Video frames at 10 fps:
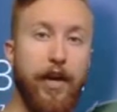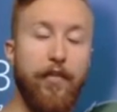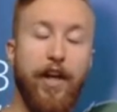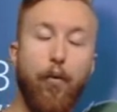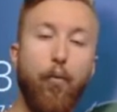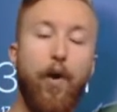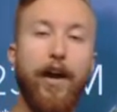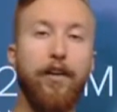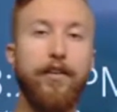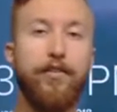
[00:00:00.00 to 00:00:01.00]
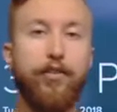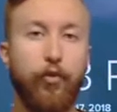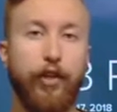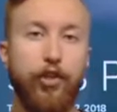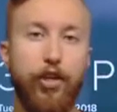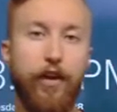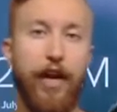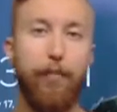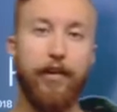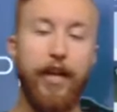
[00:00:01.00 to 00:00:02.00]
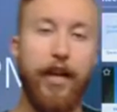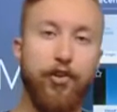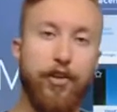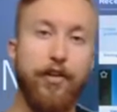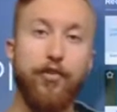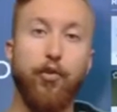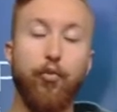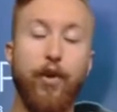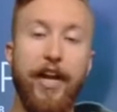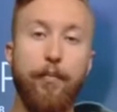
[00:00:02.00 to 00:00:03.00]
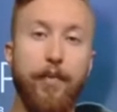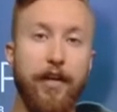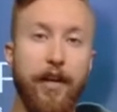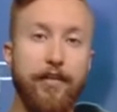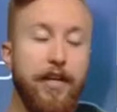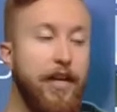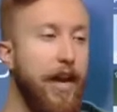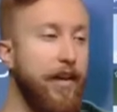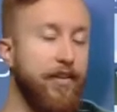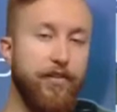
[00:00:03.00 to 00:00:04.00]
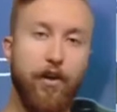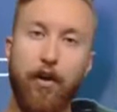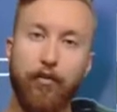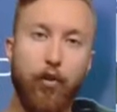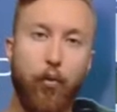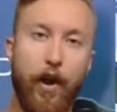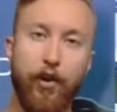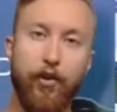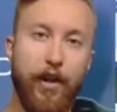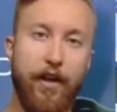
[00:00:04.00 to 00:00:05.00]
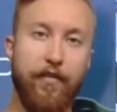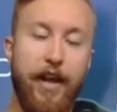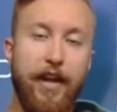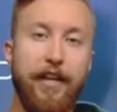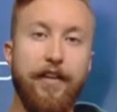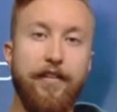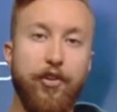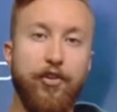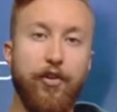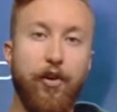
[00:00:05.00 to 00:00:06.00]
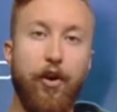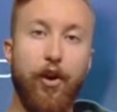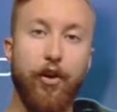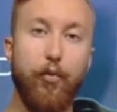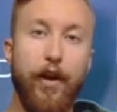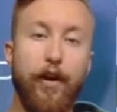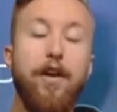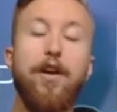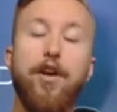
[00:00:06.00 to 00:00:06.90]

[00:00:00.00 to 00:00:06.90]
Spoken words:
Now that wireless screen sharing application is great because it does not require you to have any additional hardware,